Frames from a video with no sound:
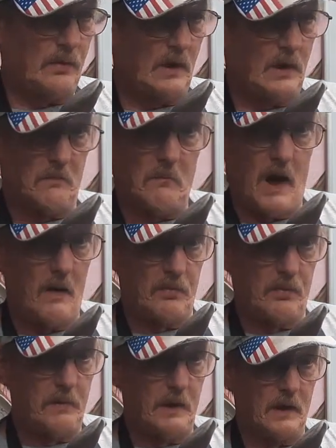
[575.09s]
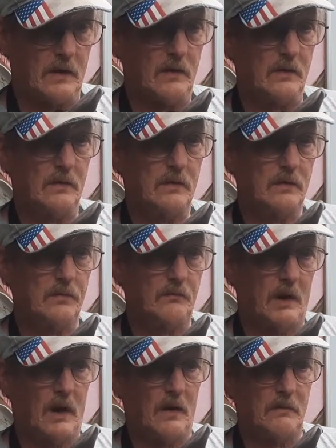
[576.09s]
Mom's big.
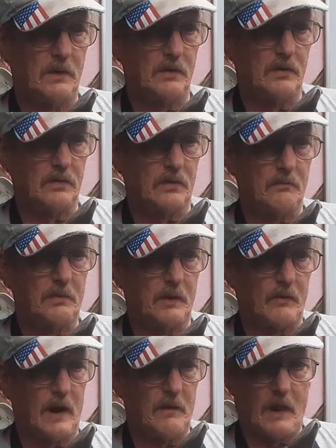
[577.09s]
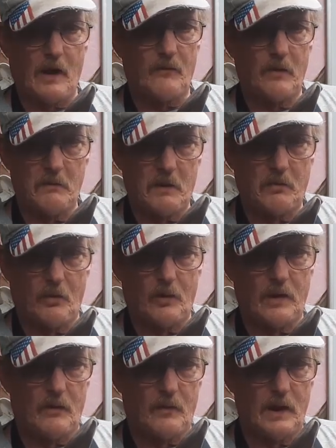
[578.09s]
Mom is a big rabbit. I don't remember what
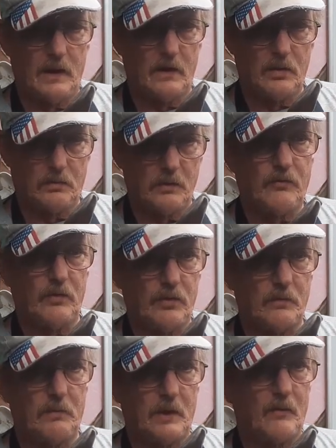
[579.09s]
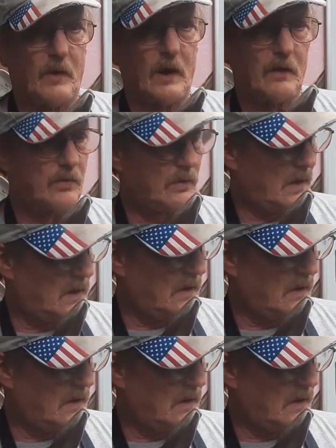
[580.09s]
her weight is, but she's a big Rex.